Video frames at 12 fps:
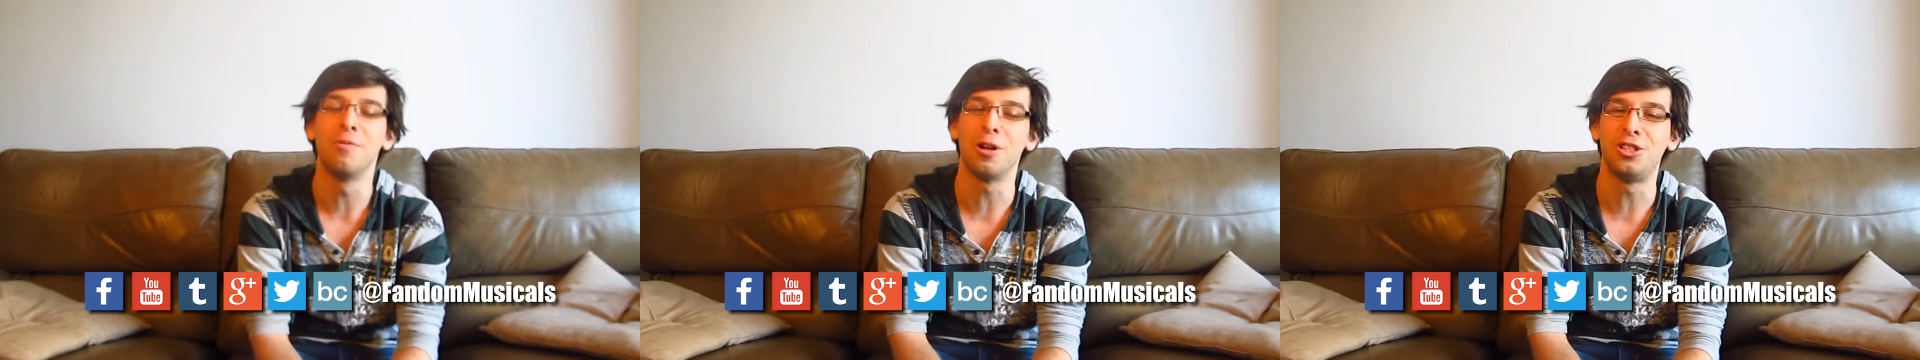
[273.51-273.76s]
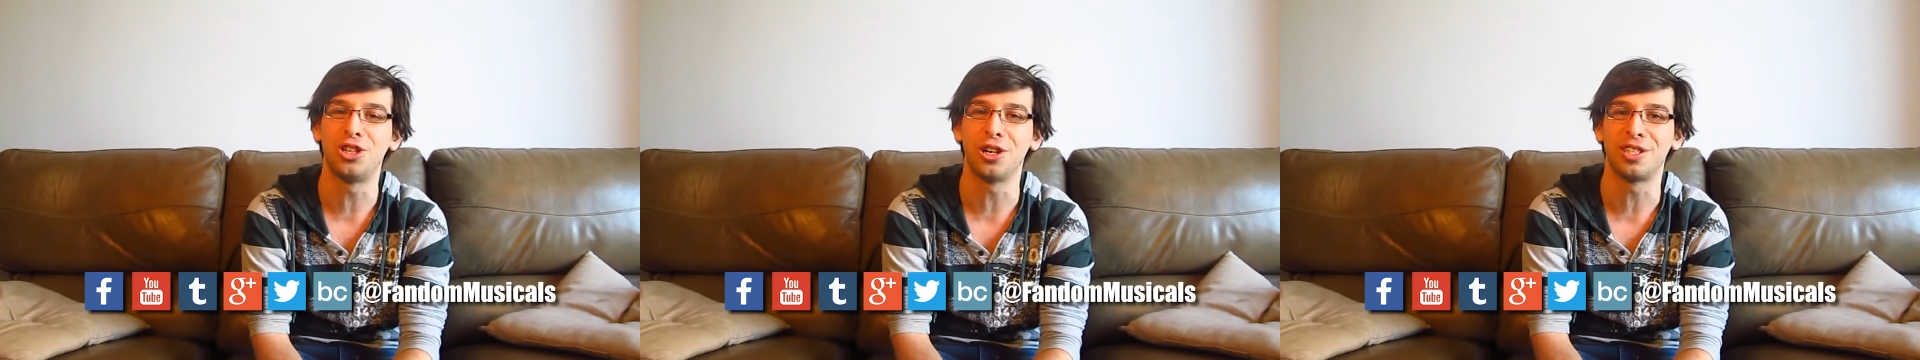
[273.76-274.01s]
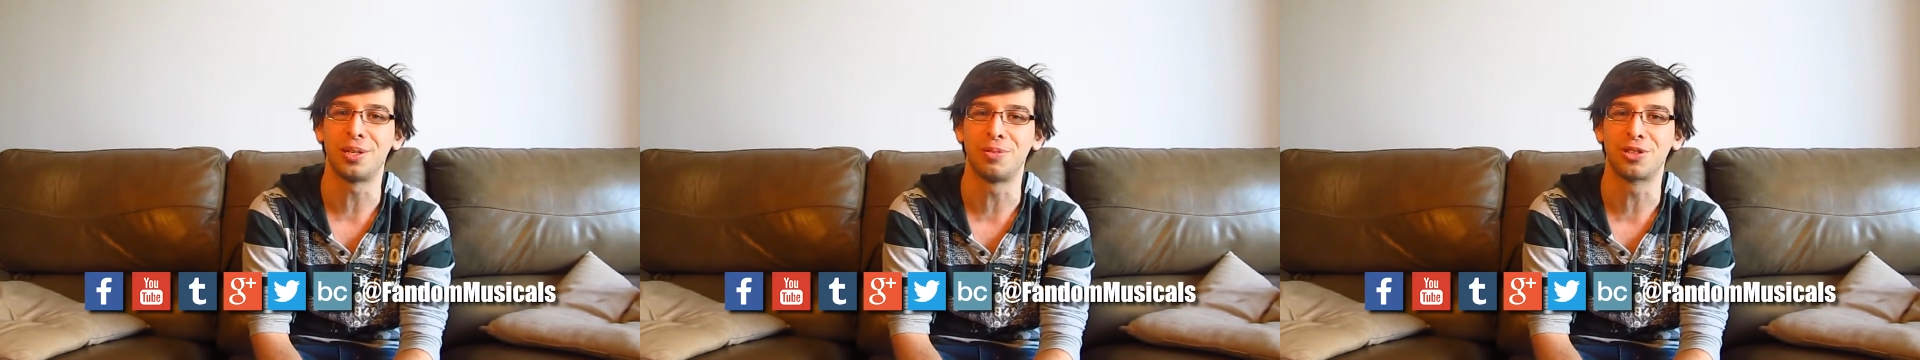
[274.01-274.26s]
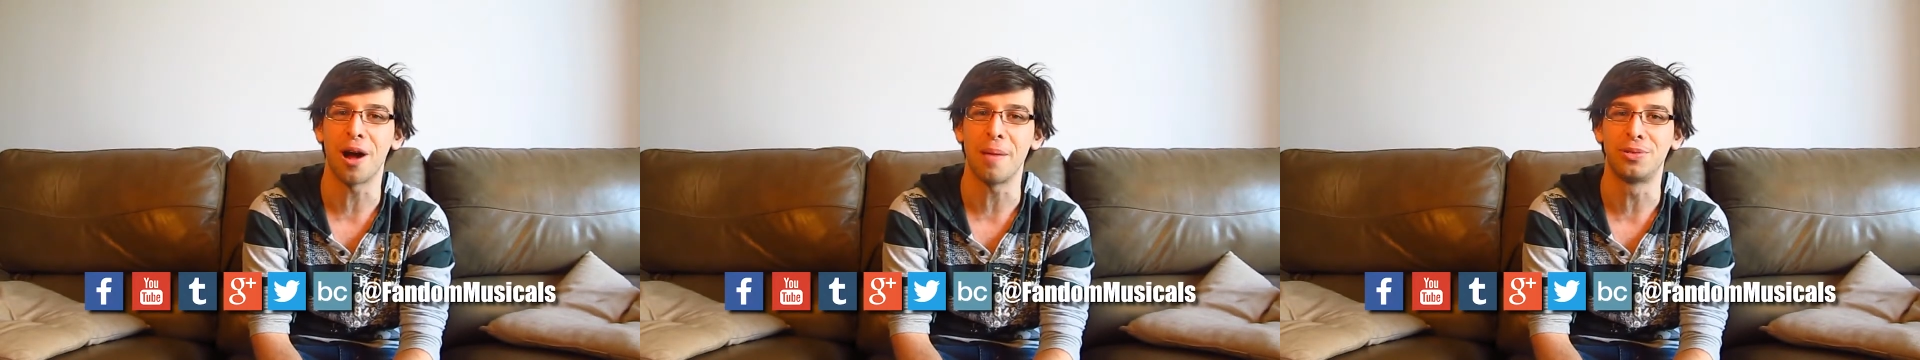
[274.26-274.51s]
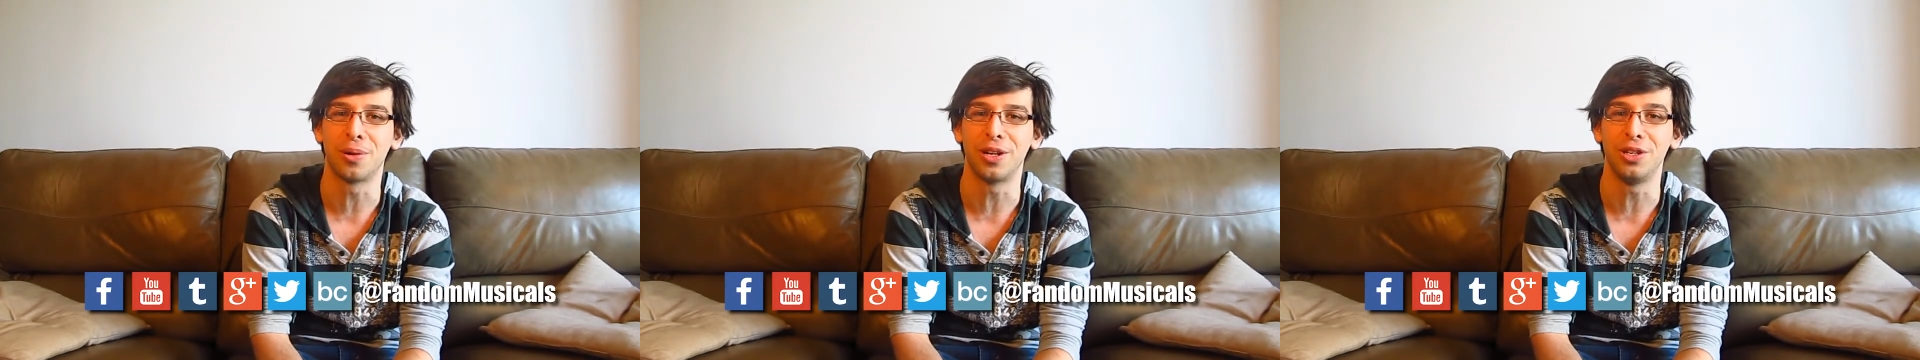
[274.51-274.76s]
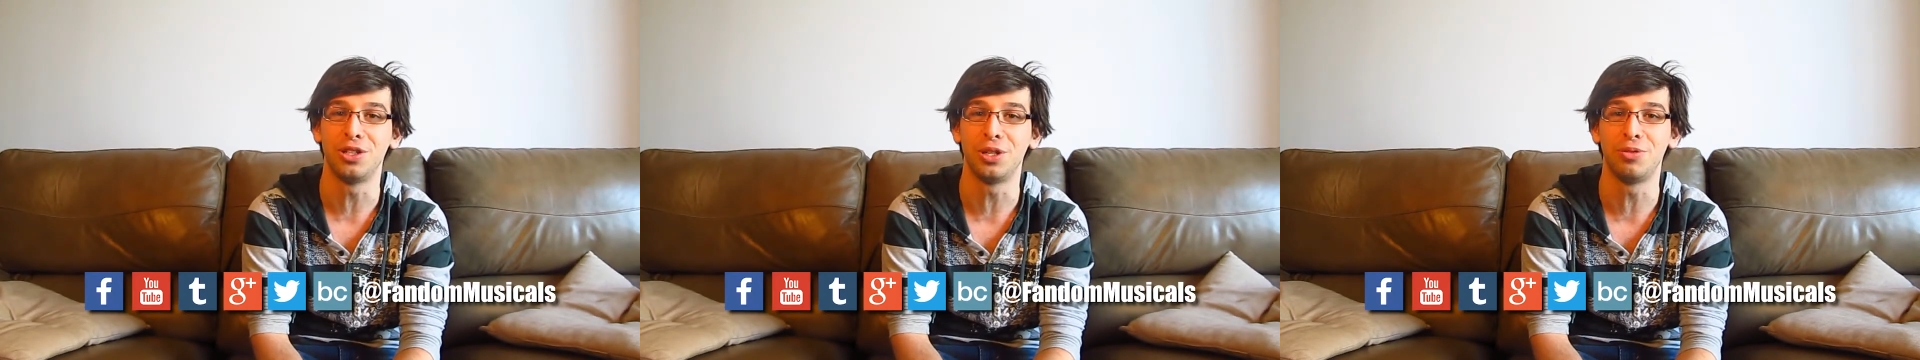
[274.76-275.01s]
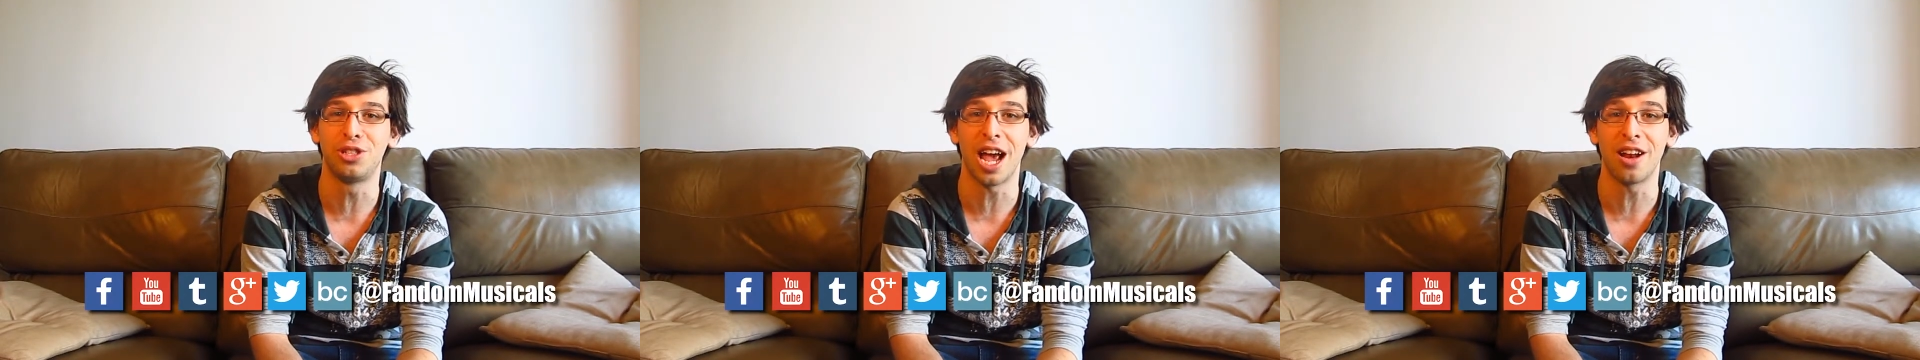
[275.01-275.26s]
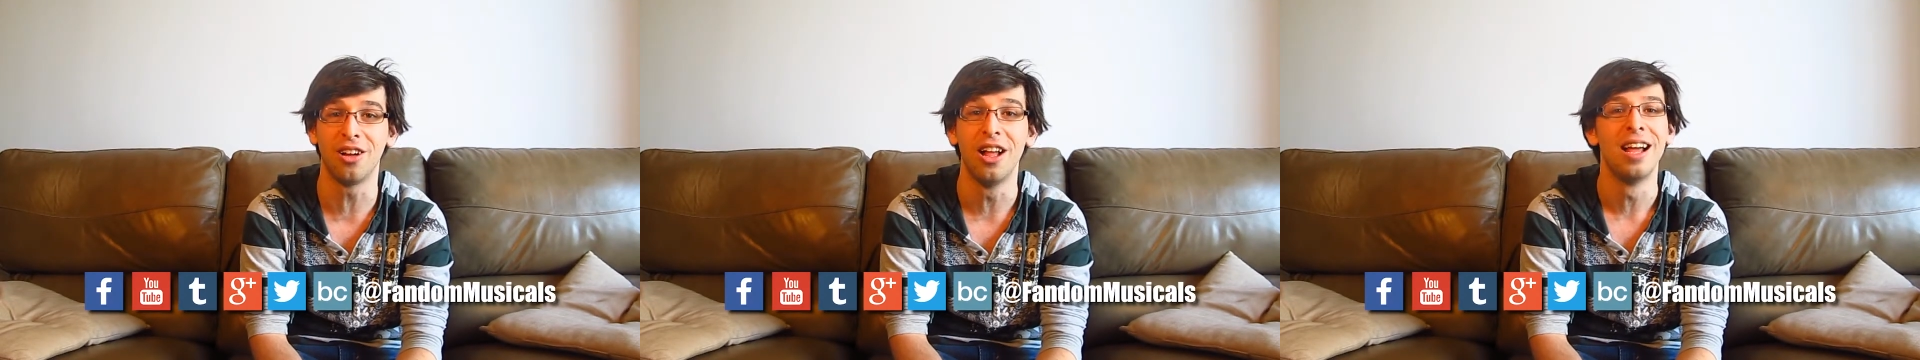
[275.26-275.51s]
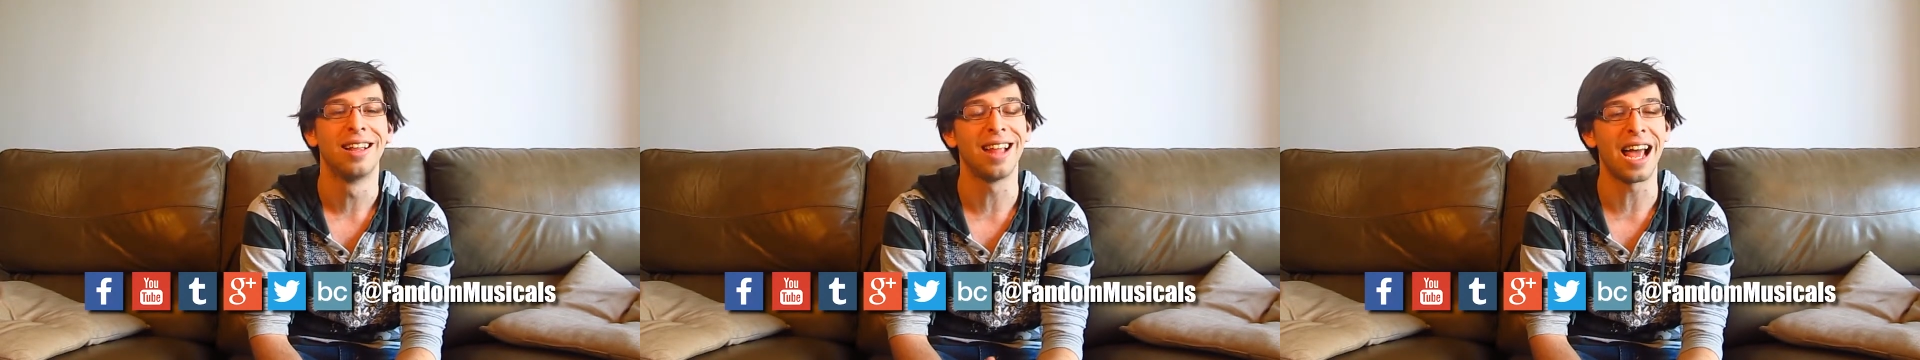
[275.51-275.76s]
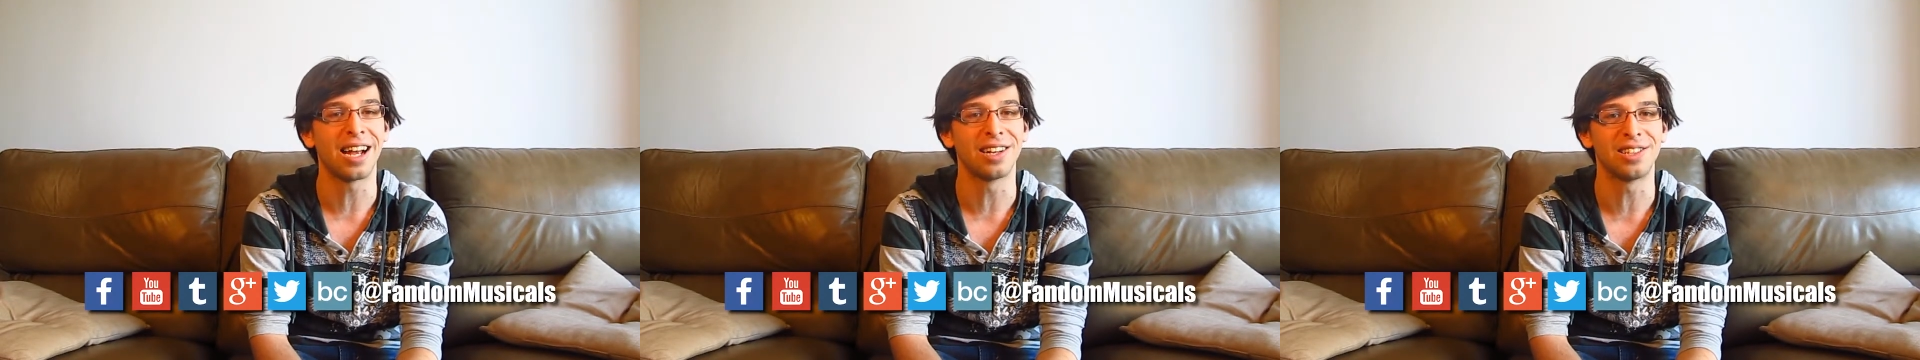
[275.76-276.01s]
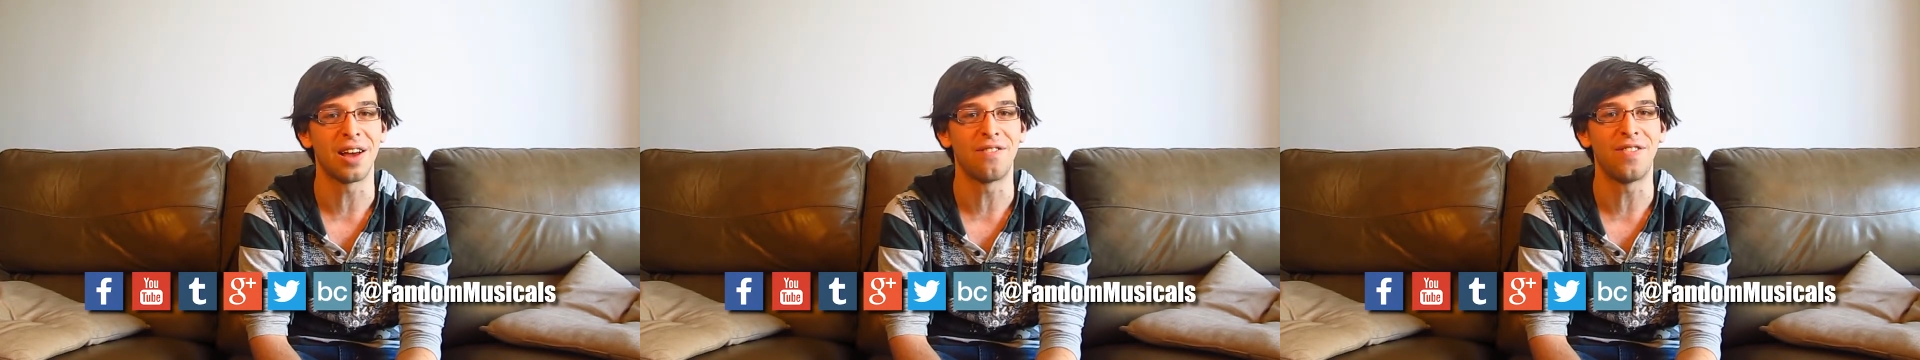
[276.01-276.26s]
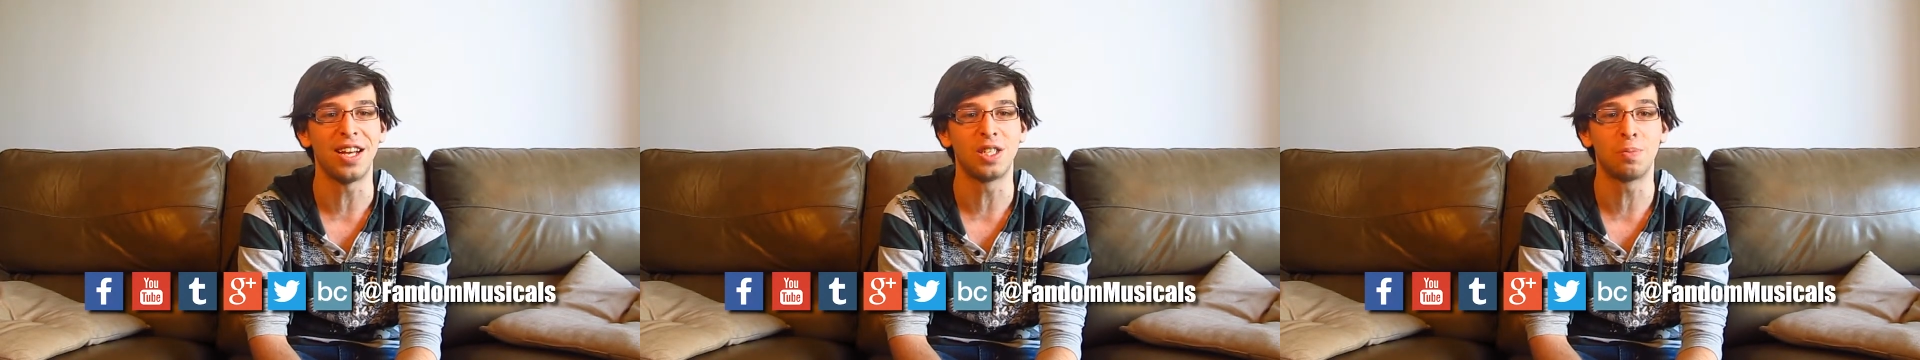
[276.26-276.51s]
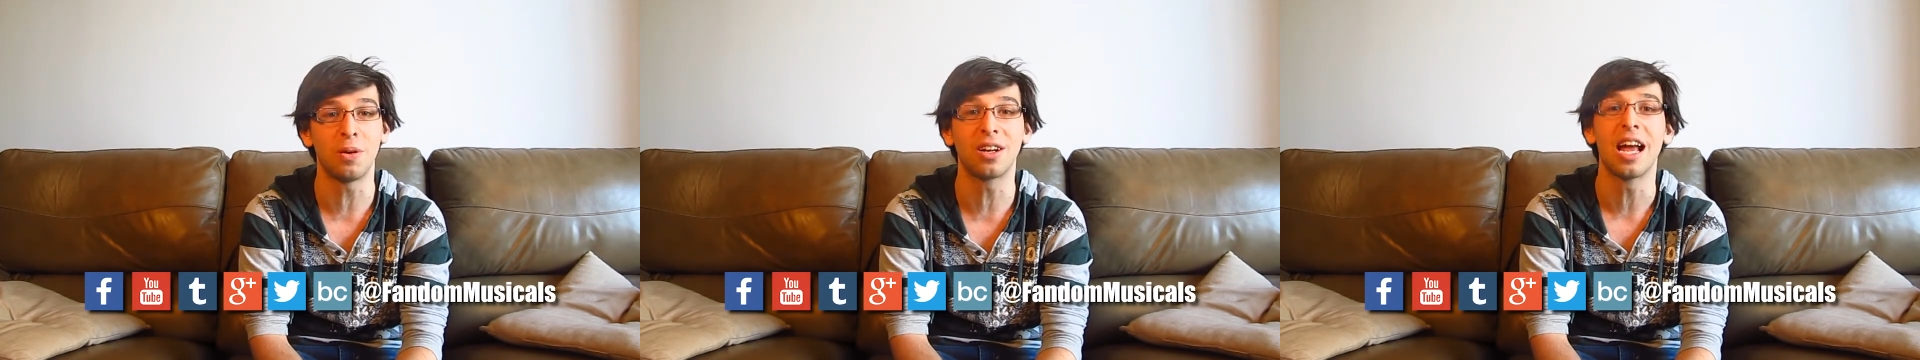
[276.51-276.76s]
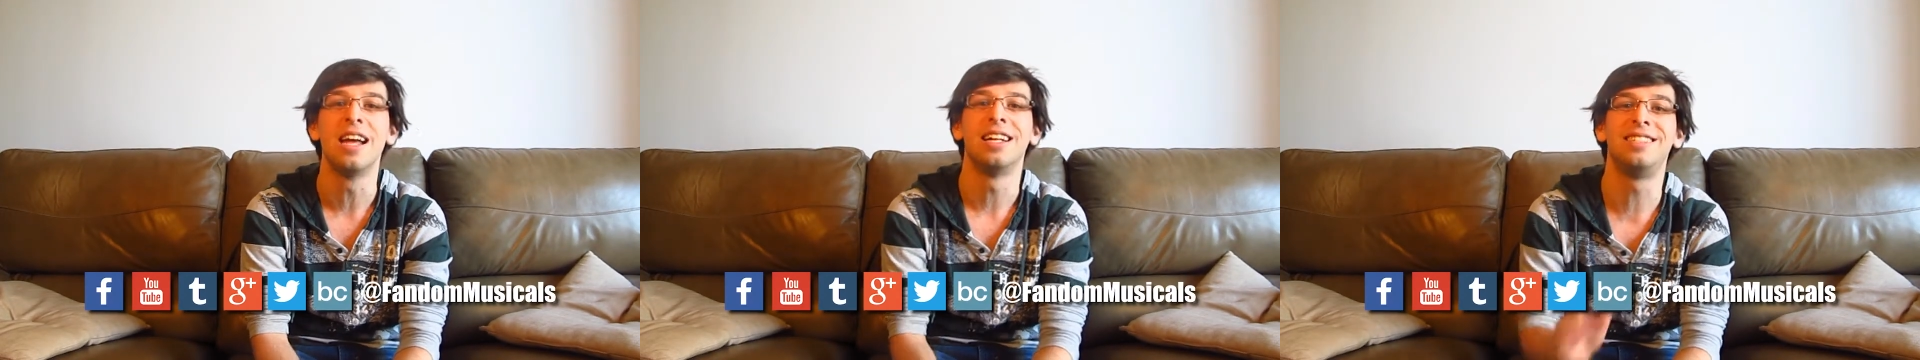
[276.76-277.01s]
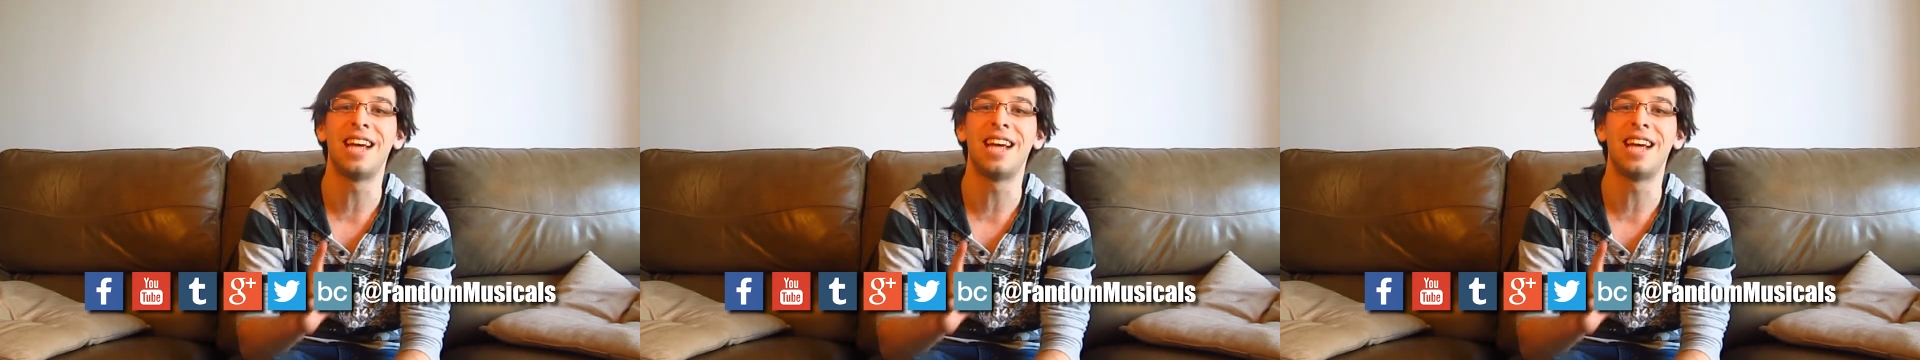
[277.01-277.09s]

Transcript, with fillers: Be sure to subscribe to our YouTube channel, like us on Facebook,